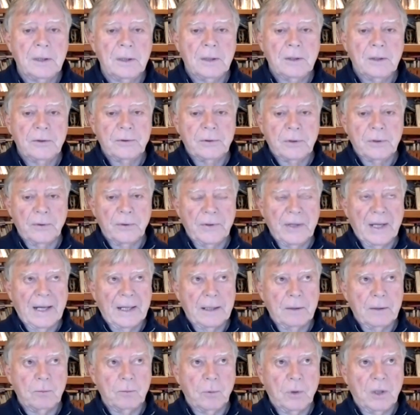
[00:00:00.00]
so that
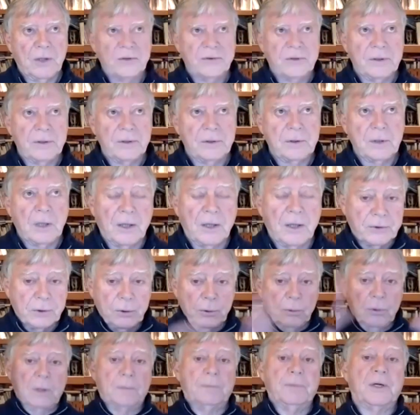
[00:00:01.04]
it wasn't us
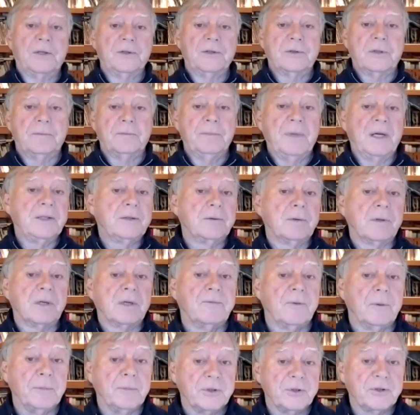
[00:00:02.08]
doing a bunch of mentoring
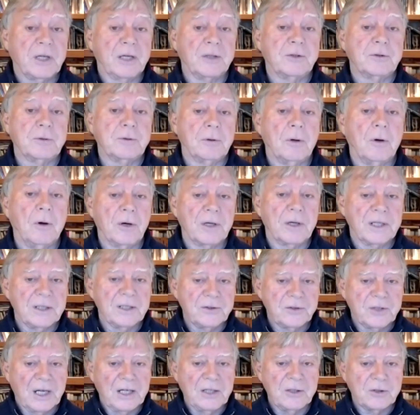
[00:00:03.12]
from a central
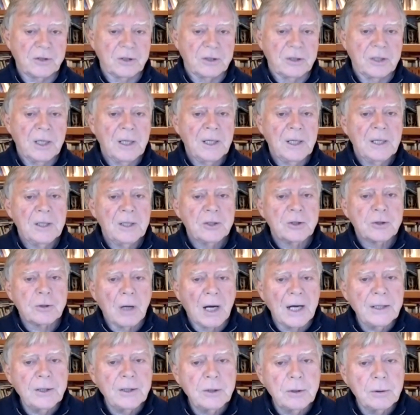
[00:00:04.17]
organization,
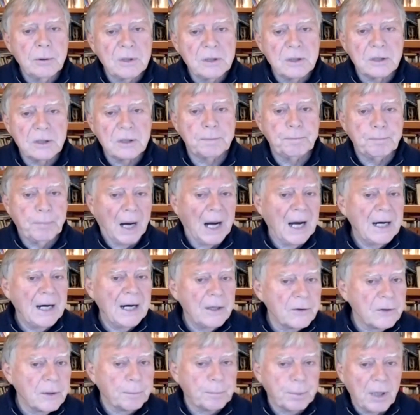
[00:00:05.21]
trying to
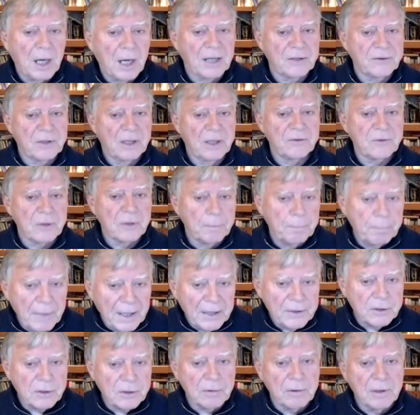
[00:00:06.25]
inspire the process of
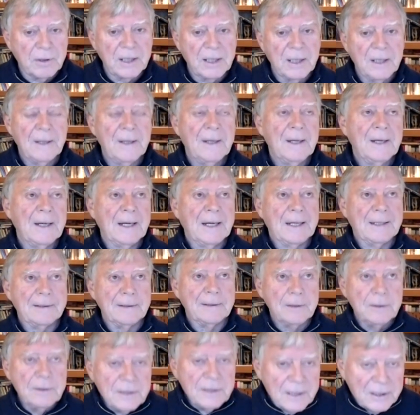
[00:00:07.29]
mentoring
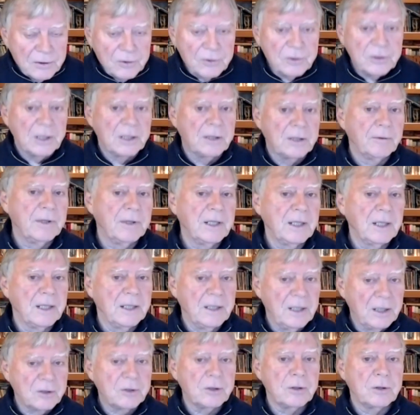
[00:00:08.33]
and considering
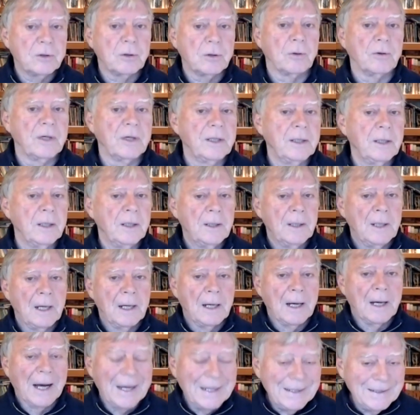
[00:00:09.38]
initiatory
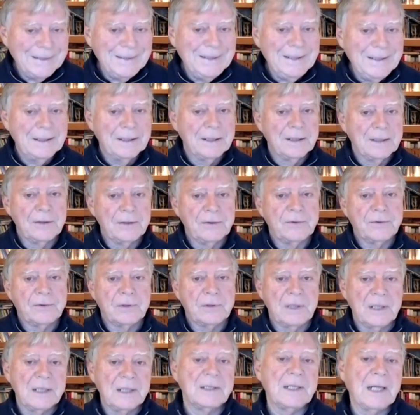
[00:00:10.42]
ideas
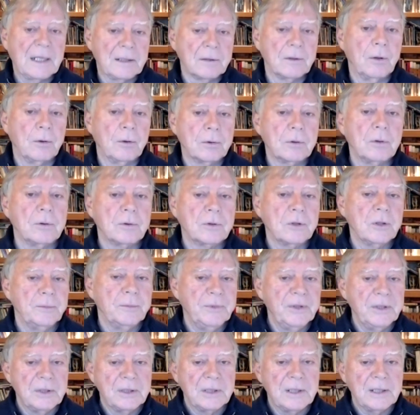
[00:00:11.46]
in that local
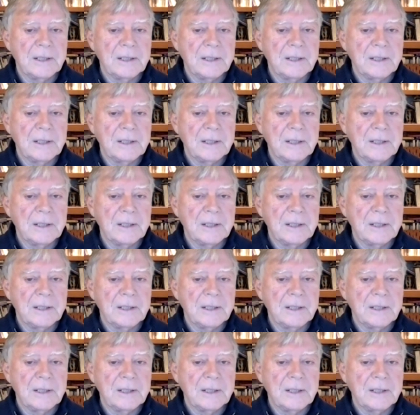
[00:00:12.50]
community.